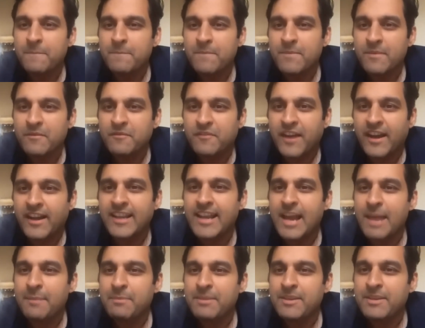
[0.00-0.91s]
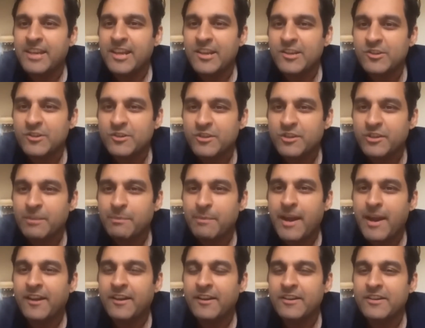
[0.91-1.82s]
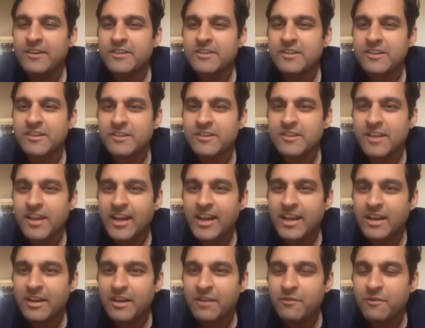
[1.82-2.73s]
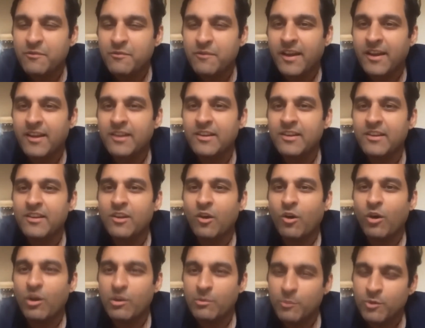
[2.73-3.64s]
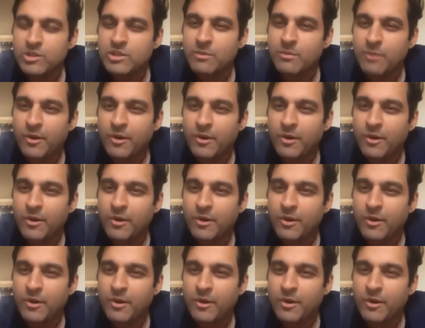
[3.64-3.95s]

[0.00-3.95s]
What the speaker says: filing applications on the patents side, and we file almost about